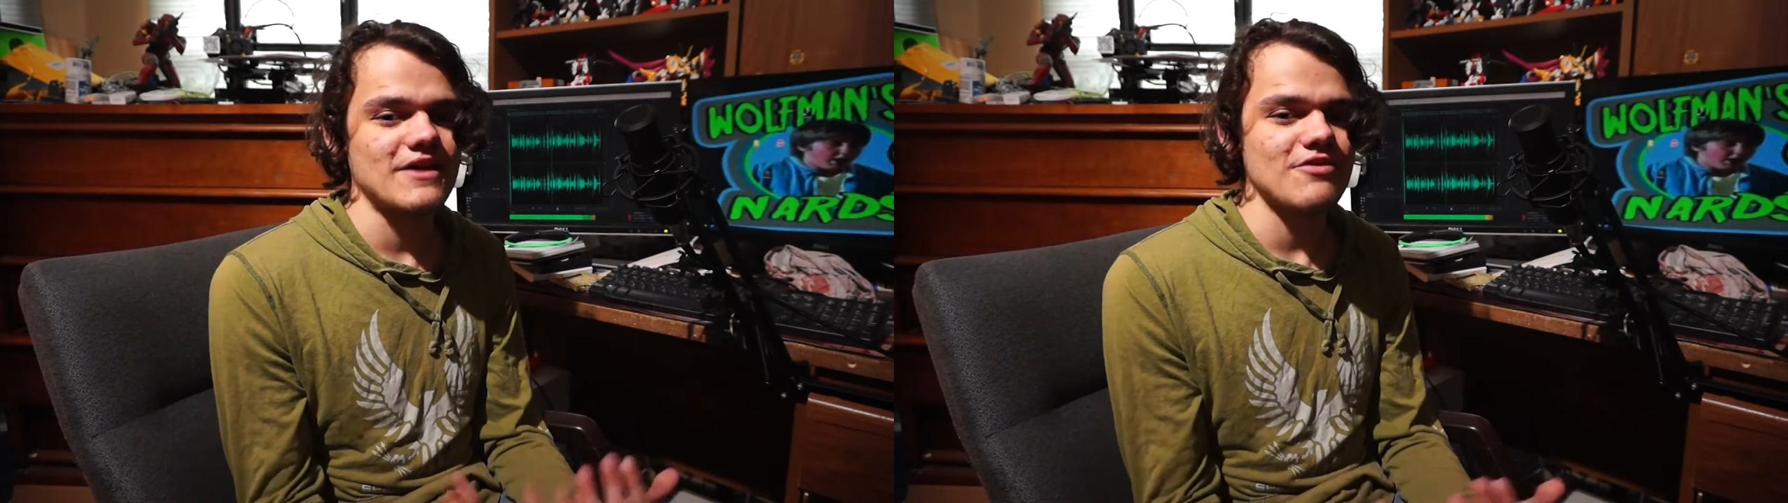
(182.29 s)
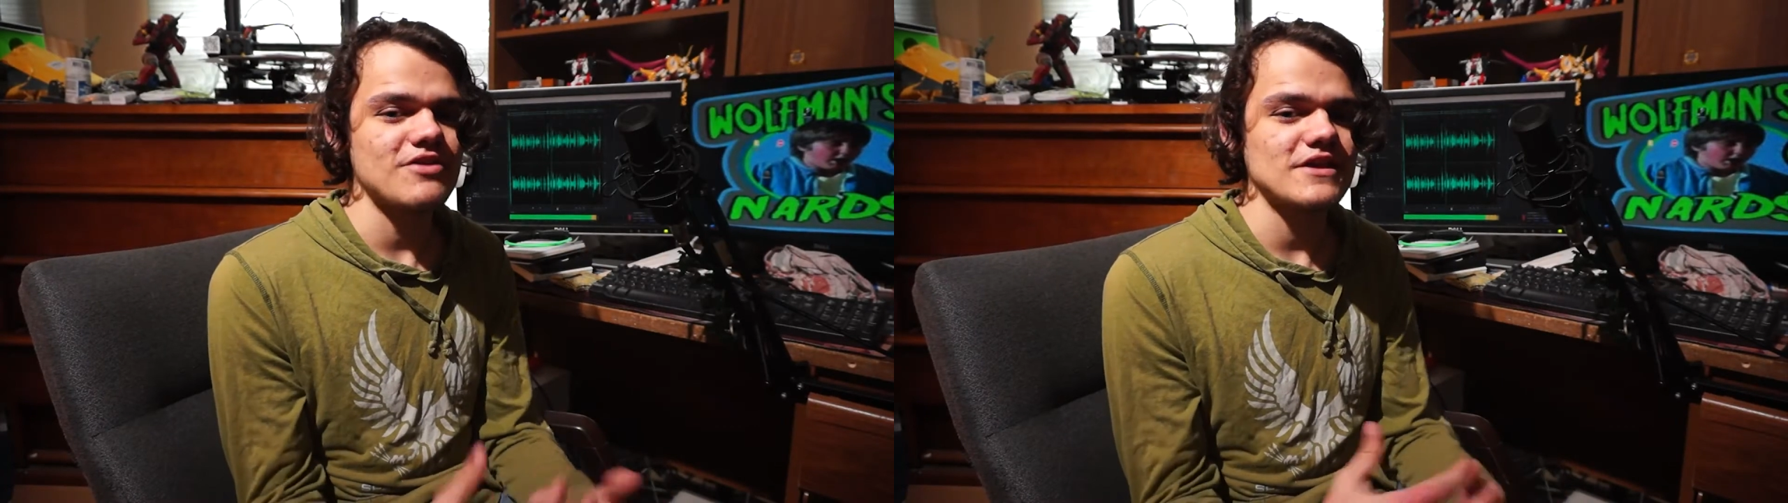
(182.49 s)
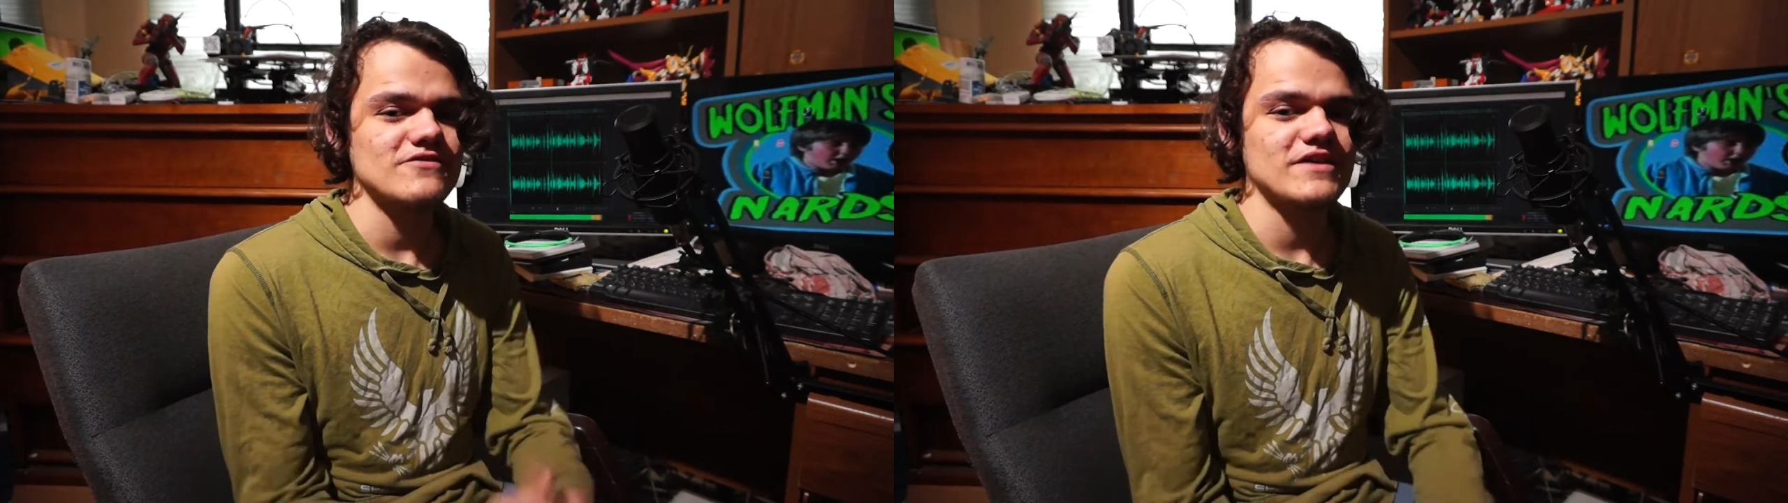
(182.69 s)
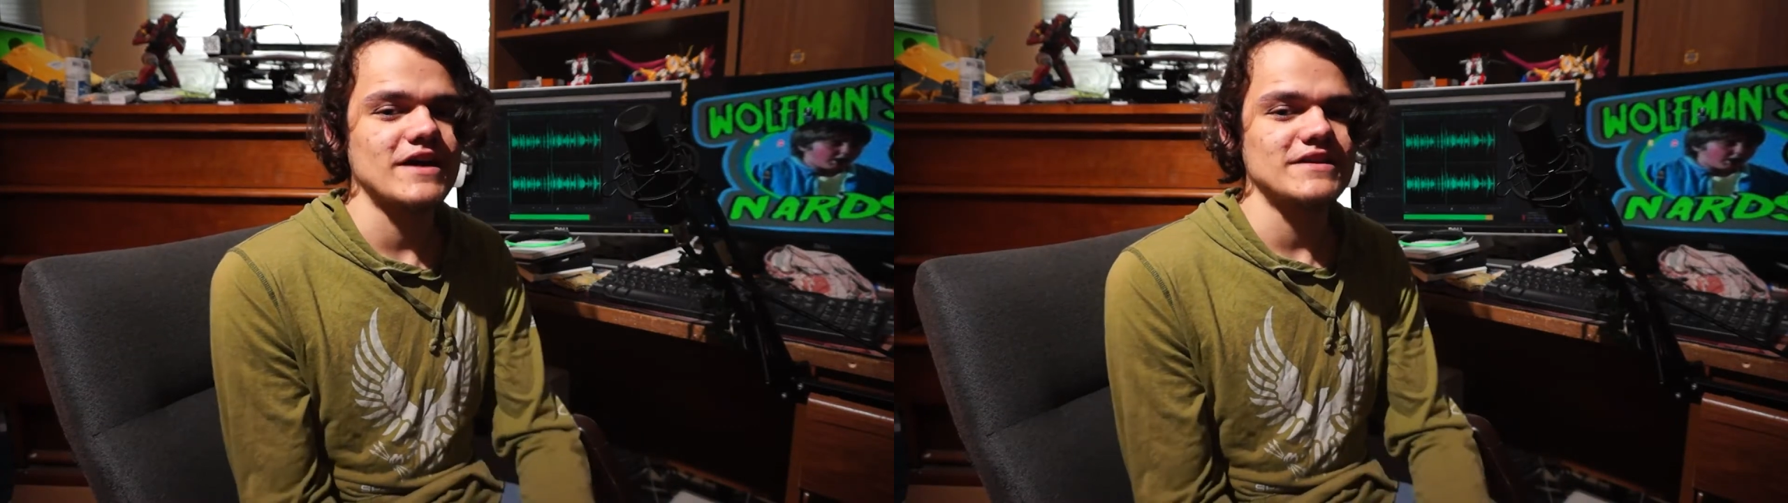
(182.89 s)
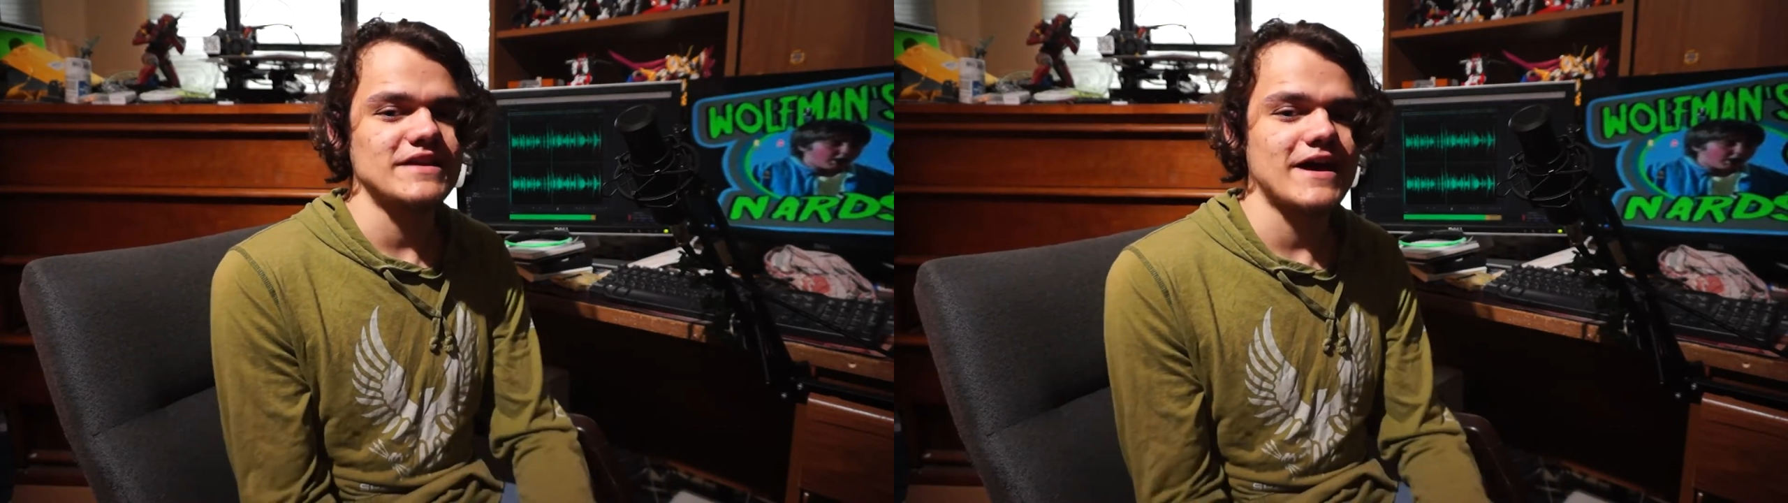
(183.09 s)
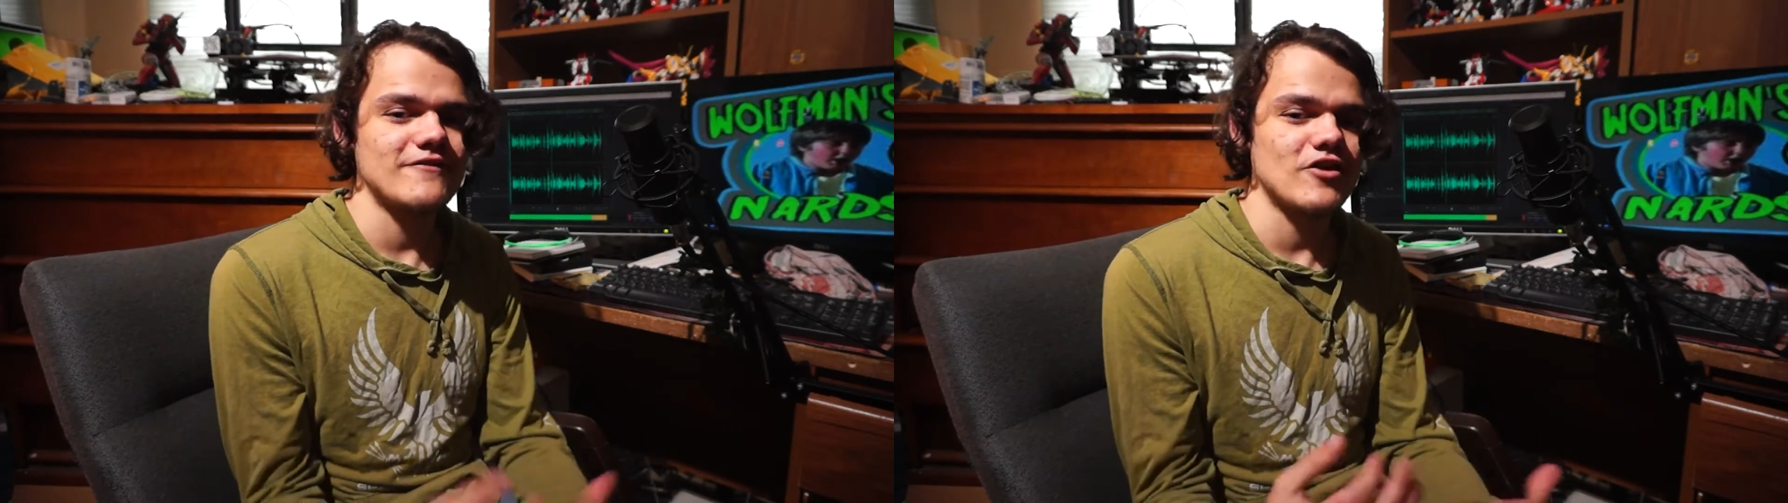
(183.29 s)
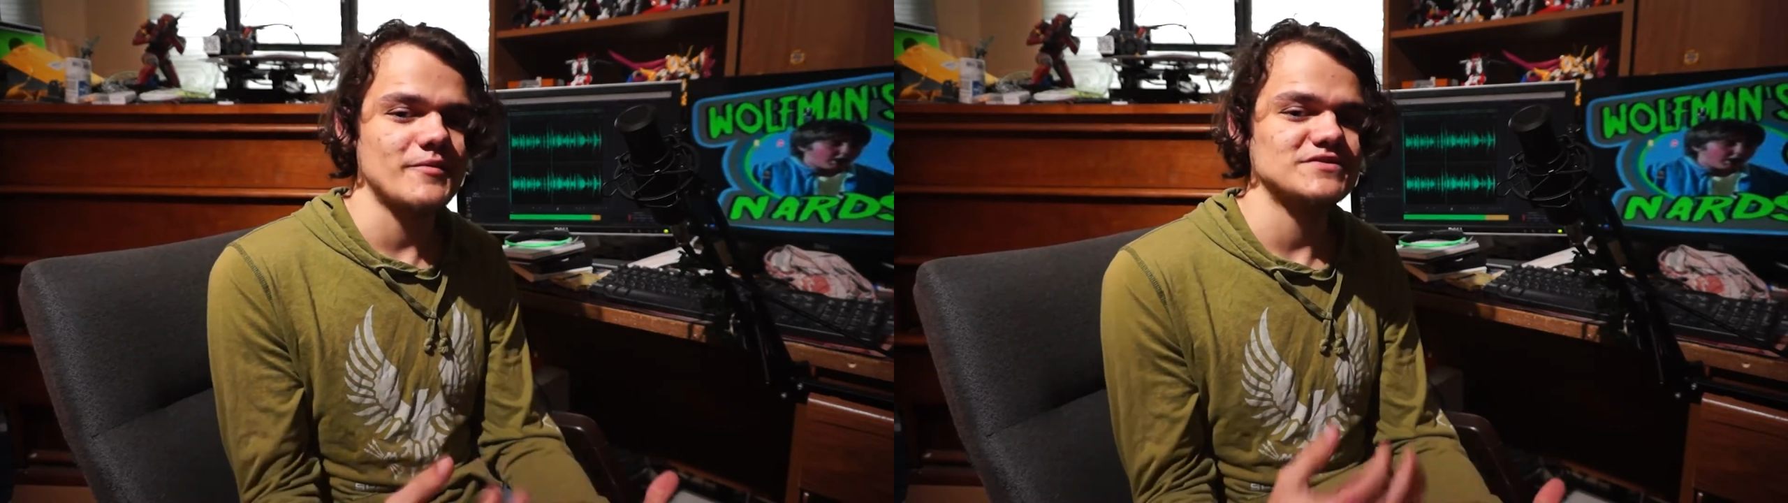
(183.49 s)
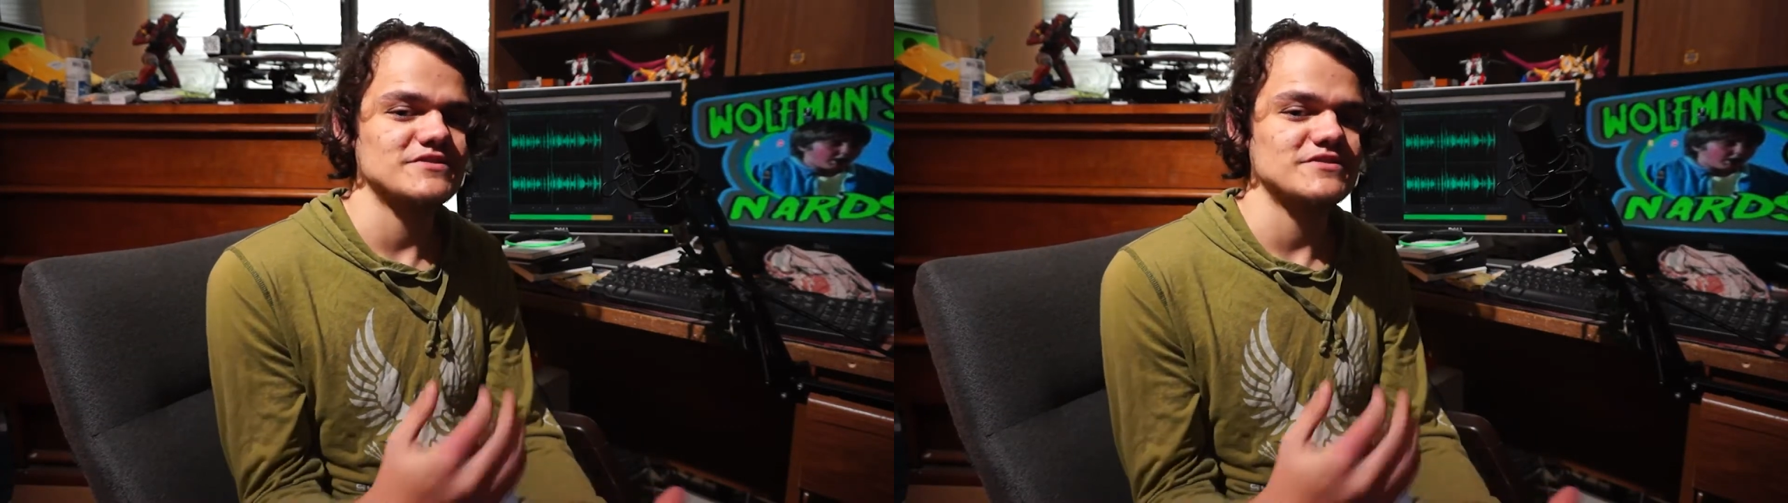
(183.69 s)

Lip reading: and thankfully I did have almost